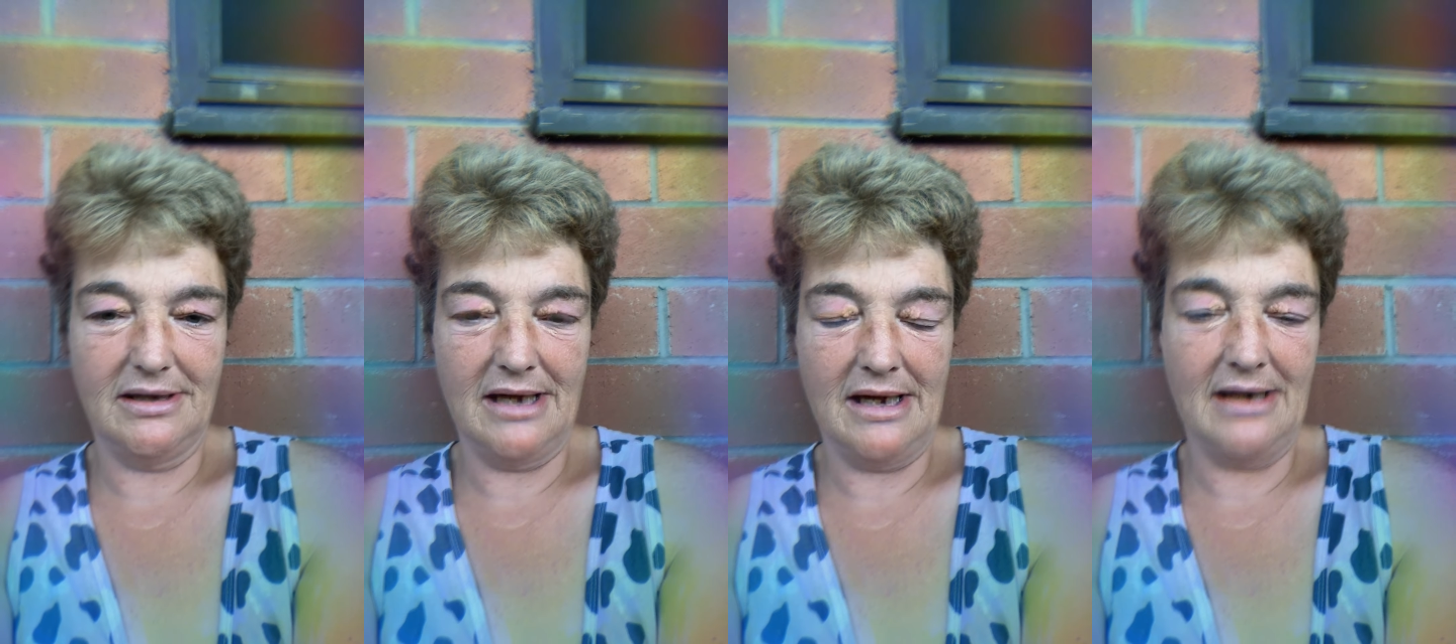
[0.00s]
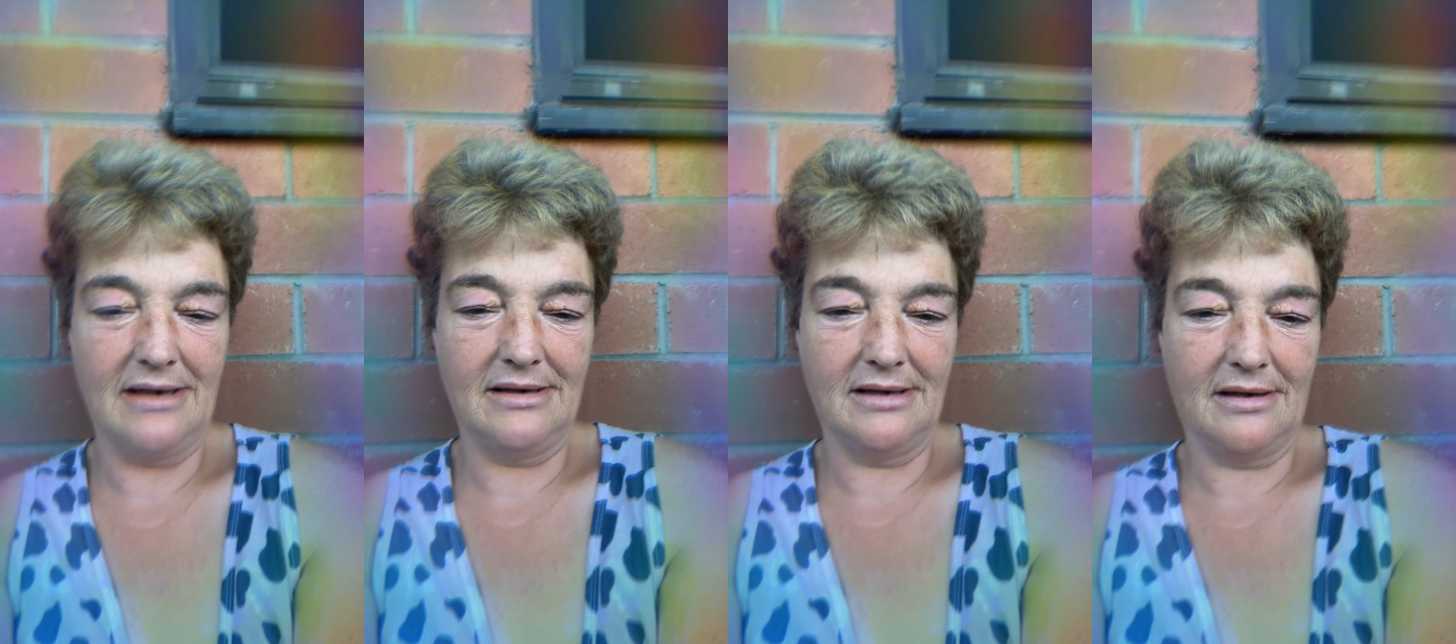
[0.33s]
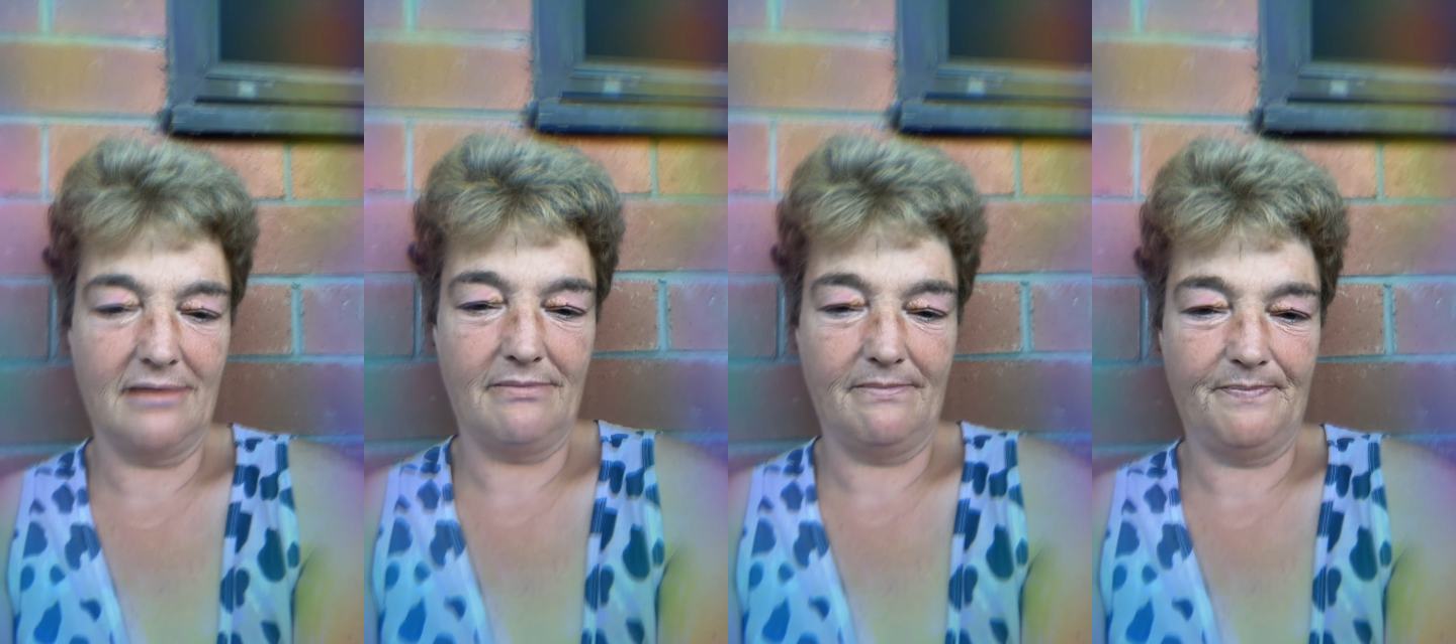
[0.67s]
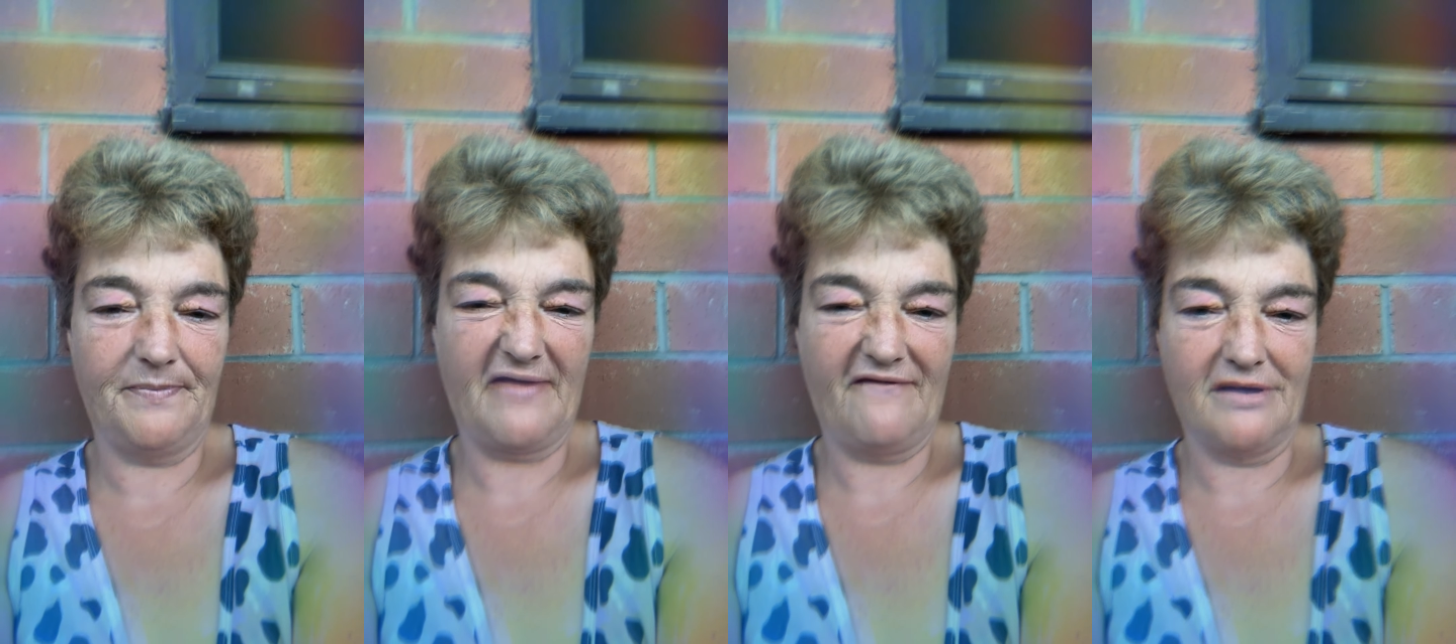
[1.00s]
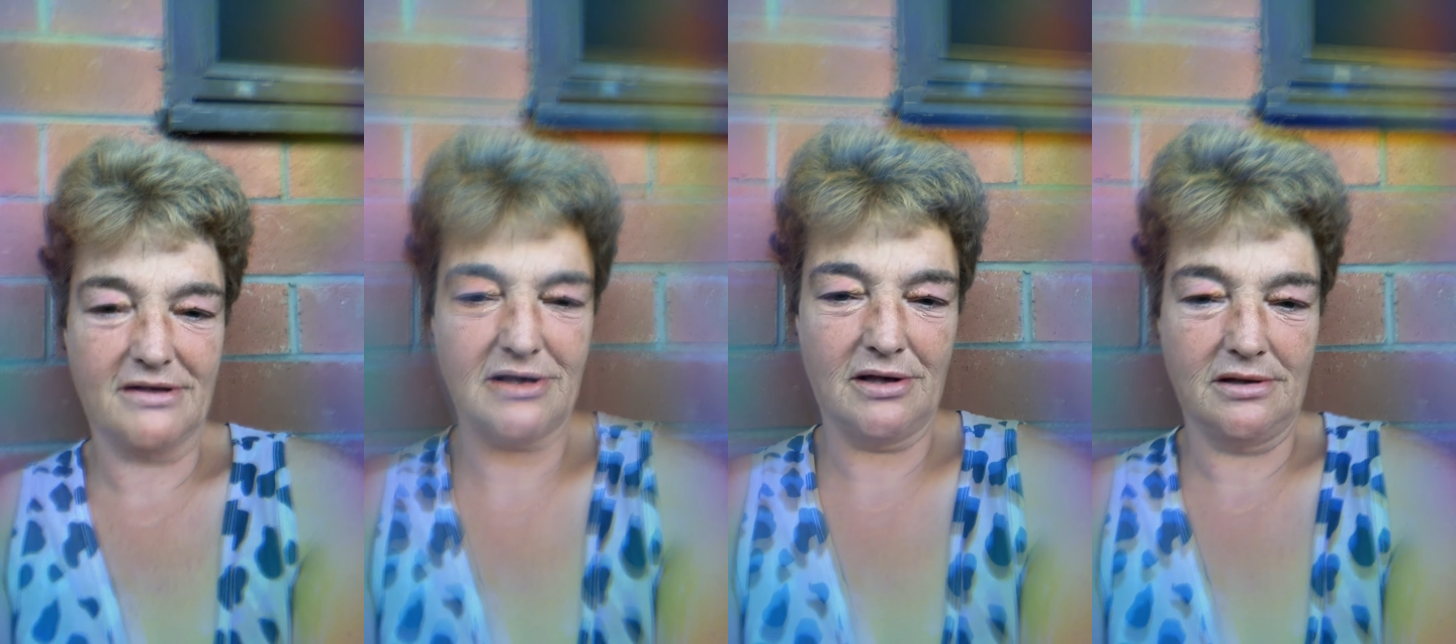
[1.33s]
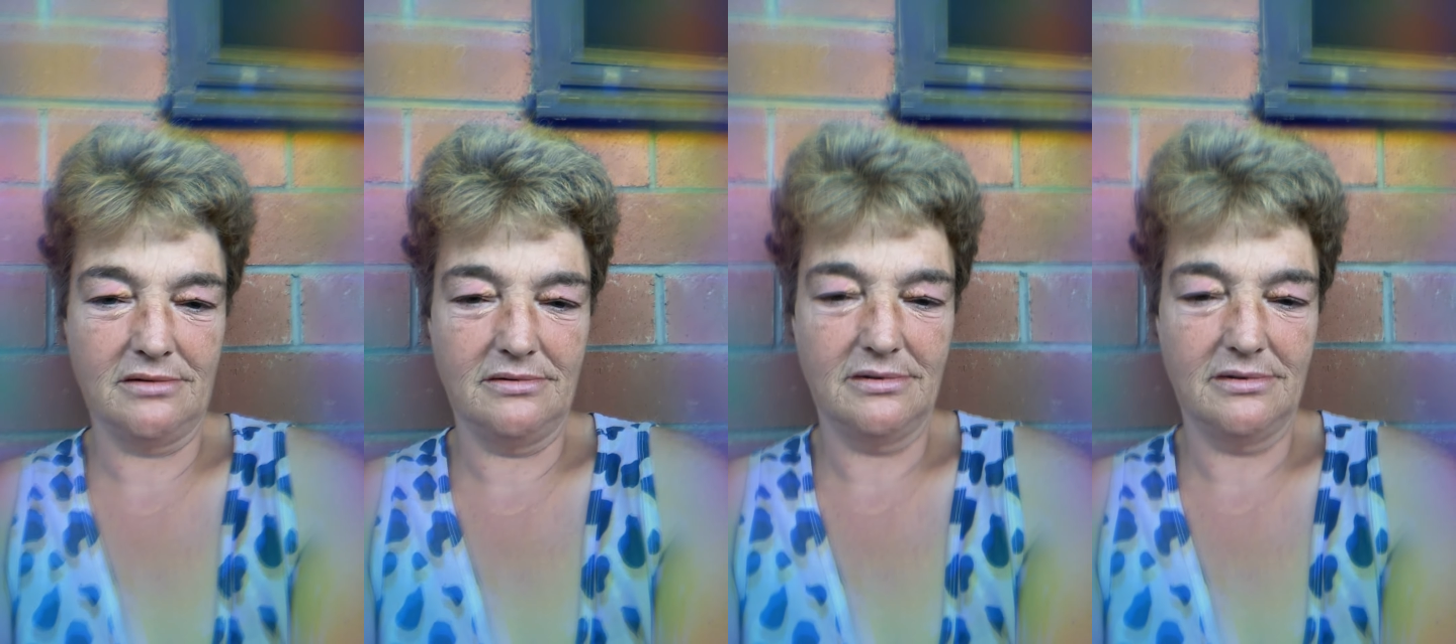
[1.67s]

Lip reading: and feels good.